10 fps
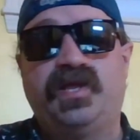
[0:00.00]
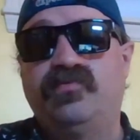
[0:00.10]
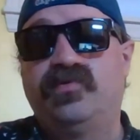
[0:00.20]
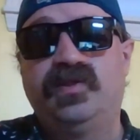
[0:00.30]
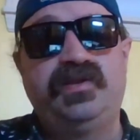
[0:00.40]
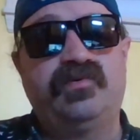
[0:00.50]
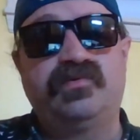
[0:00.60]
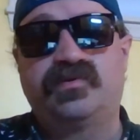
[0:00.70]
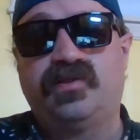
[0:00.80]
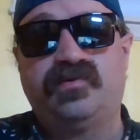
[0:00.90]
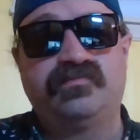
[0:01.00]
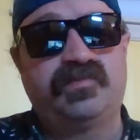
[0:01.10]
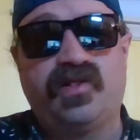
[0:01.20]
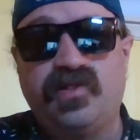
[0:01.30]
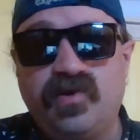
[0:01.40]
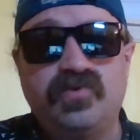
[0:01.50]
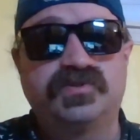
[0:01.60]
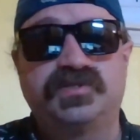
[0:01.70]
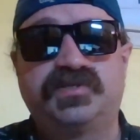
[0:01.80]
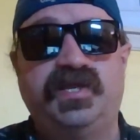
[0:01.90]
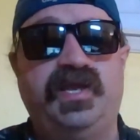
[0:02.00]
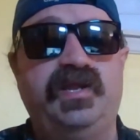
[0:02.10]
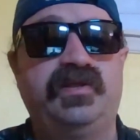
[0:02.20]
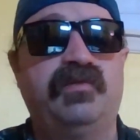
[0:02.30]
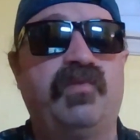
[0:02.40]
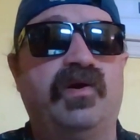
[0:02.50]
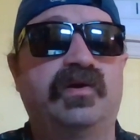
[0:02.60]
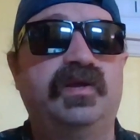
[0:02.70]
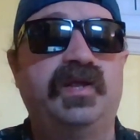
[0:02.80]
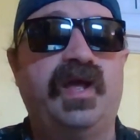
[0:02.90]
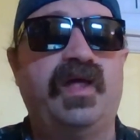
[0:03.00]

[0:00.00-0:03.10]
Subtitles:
they really don't come close to hitting the mark